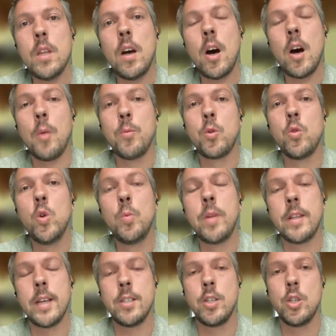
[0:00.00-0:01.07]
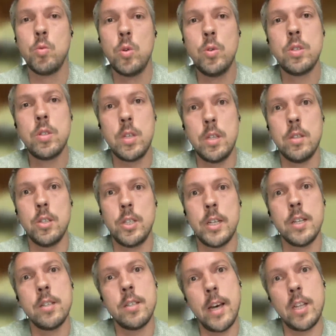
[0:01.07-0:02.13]
armed group that has its roots in the
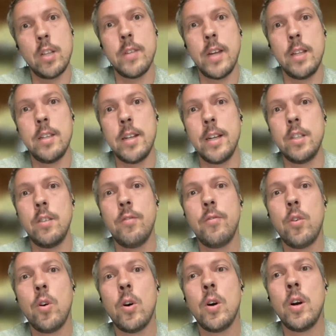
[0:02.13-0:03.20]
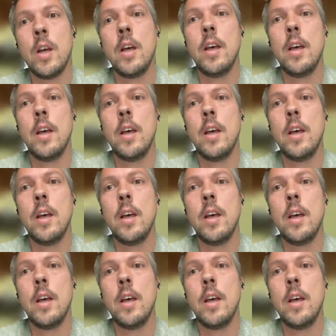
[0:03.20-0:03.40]
genocide of 1994,